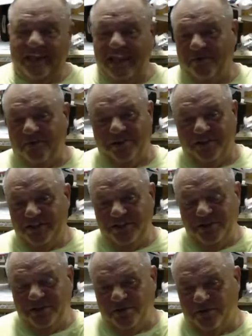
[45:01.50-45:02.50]
can't really, you
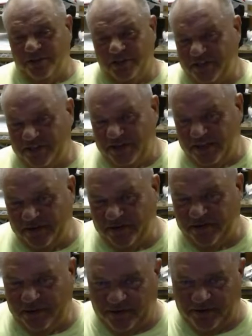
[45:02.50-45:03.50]
couldn't really see it,
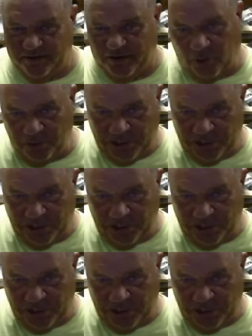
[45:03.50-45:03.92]
you know,